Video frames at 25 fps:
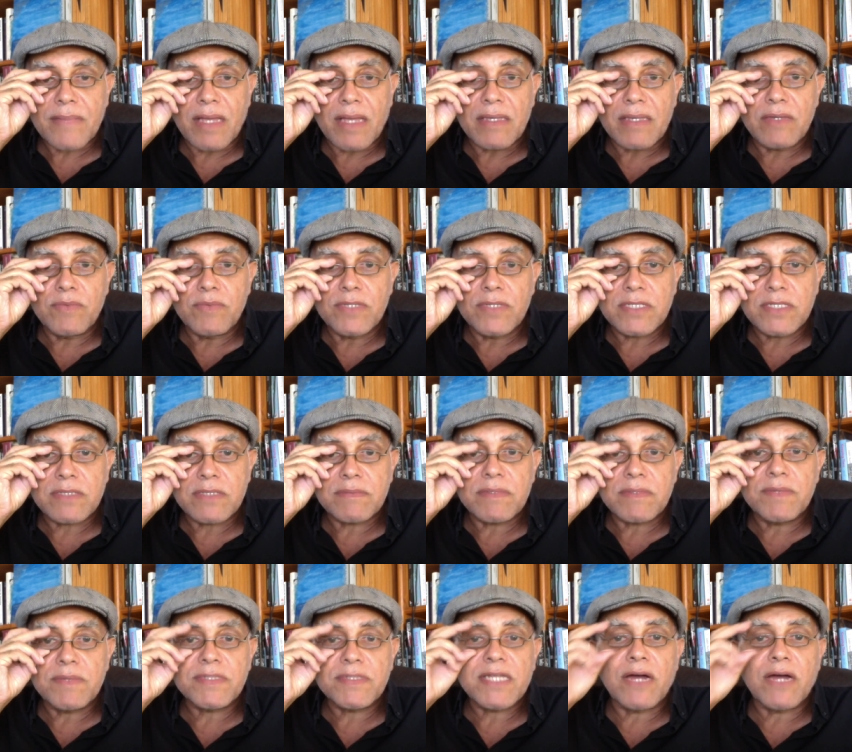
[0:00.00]
was
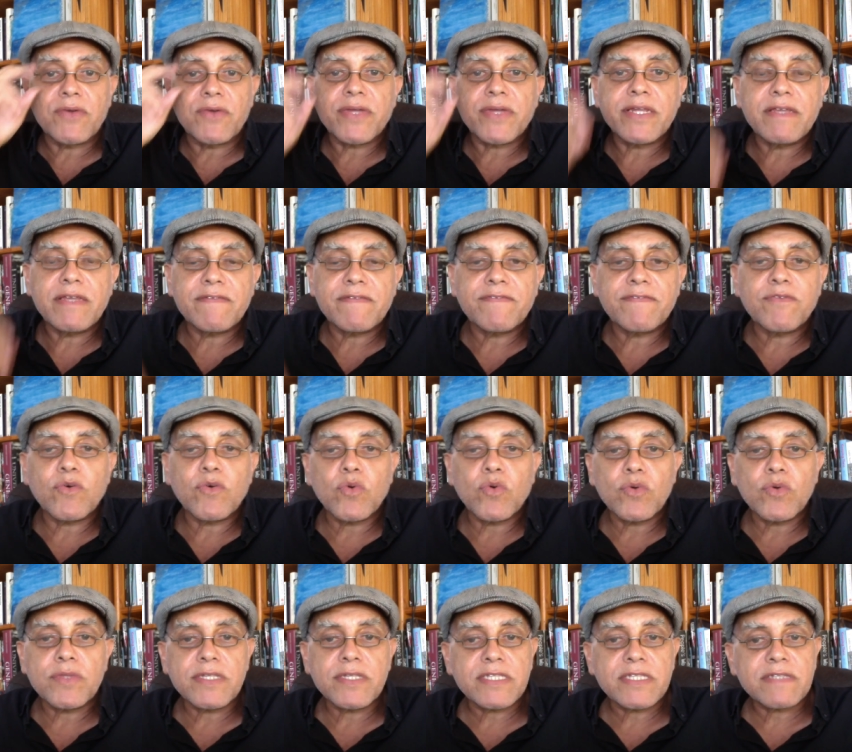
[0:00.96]
now ready
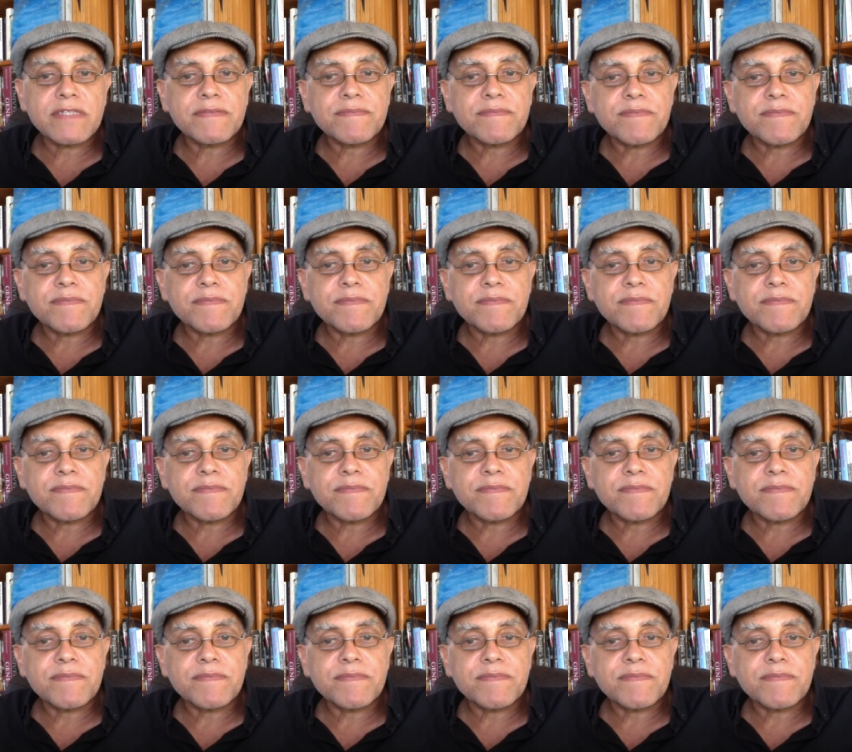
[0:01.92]
for this